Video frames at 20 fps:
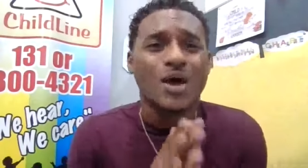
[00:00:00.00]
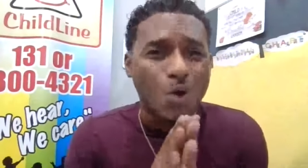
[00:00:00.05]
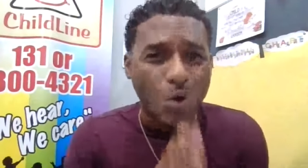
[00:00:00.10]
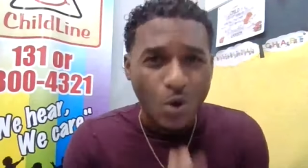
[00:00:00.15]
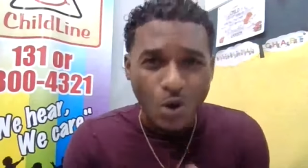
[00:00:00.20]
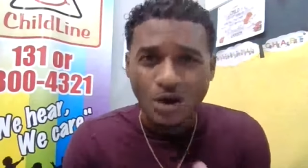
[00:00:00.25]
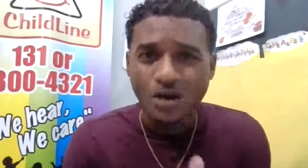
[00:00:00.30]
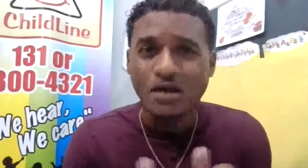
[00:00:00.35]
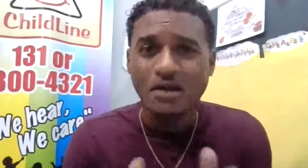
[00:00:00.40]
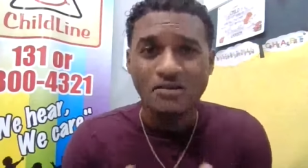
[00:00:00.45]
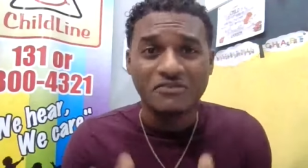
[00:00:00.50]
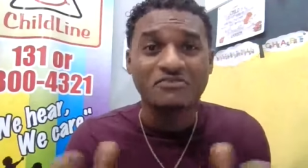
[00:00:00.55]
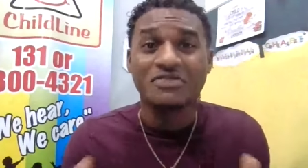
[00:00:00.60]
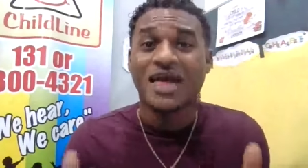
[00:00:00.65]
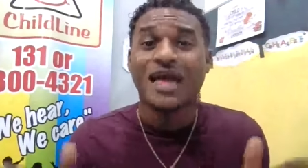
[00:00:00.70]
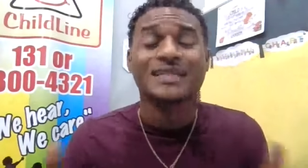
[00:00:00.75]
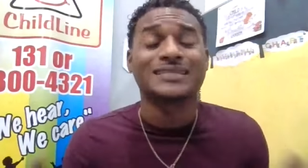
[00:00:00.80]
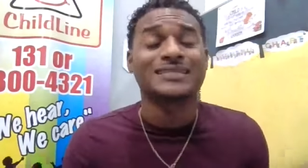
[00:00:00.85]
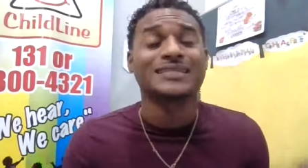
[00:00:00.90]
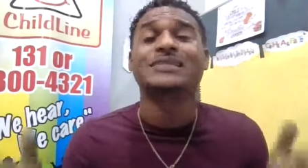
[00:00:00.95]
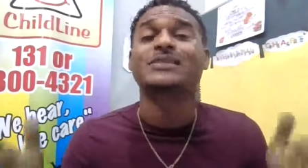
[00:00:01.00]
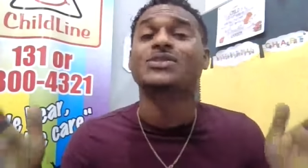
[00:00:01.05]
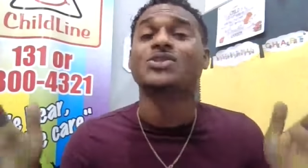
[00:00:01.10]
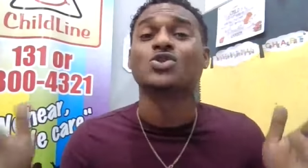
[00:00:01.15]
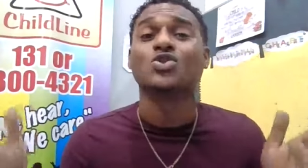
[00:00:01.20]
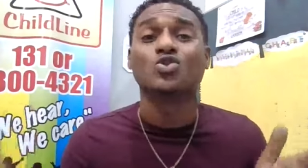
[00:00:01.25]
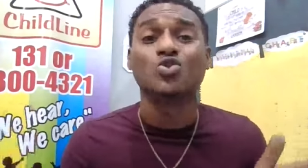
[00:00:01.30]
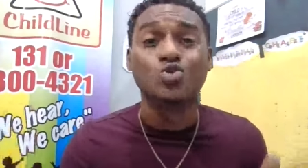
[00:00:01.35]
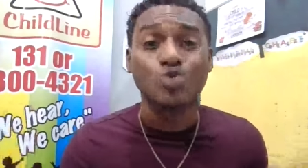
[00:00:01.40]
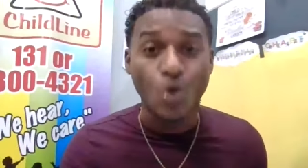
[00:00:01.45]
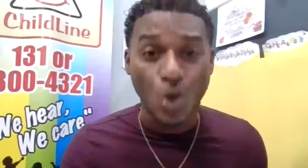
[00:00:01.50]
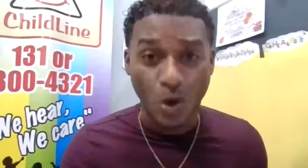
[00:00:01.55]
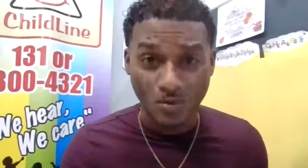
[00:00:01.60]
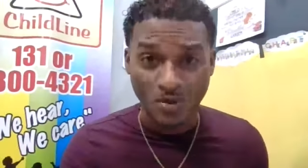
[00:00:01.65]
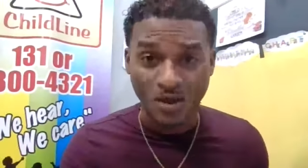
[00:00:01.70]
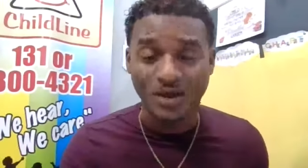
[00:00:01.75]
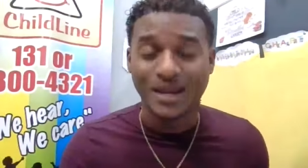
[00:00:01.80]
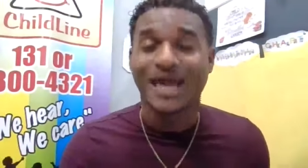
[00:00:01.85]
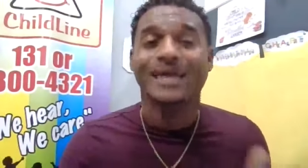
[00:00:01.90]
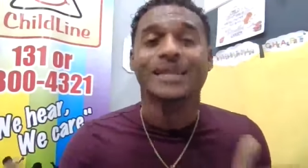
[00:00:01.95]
All of that is normal,